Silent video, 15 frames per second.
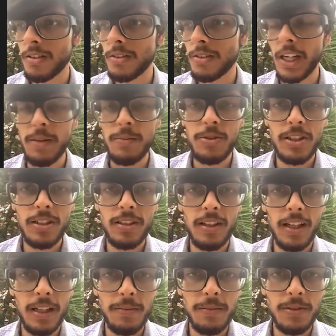Timechain
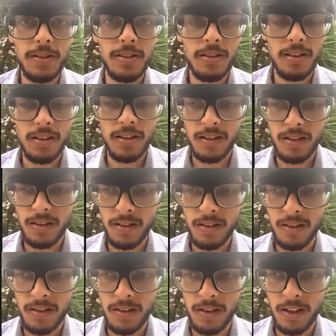Labs
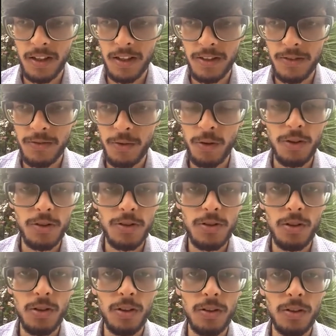is focused
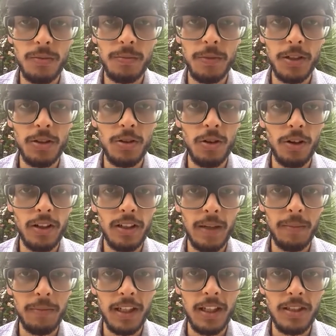on Bitcoin
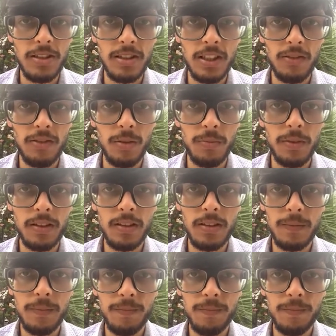application development,